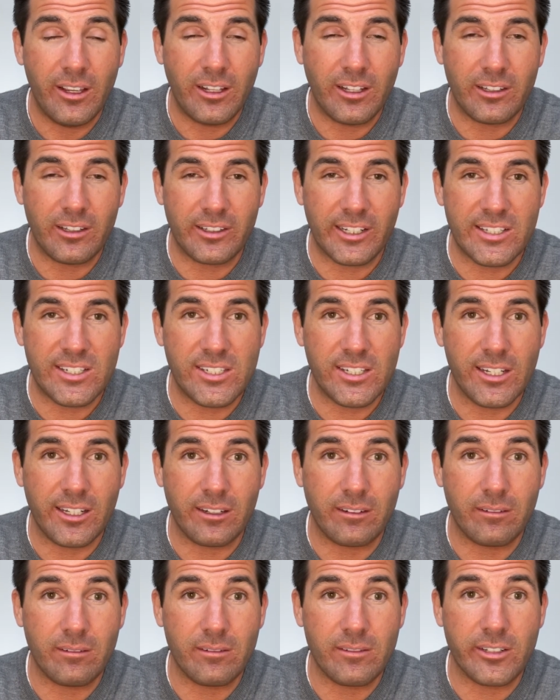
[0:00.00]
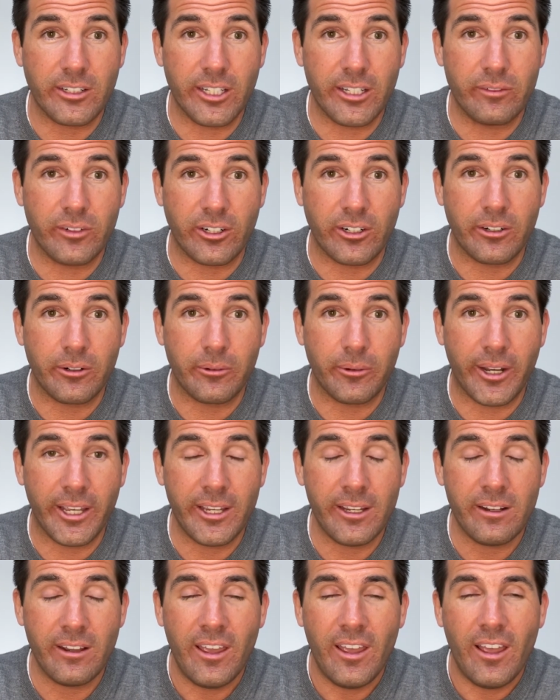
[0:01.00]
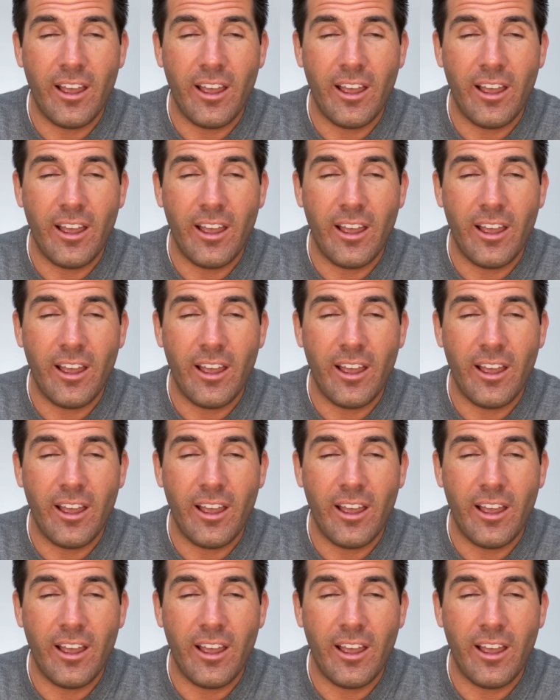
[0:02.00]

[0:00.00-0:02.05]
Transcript: Let's see it. Deliver, right?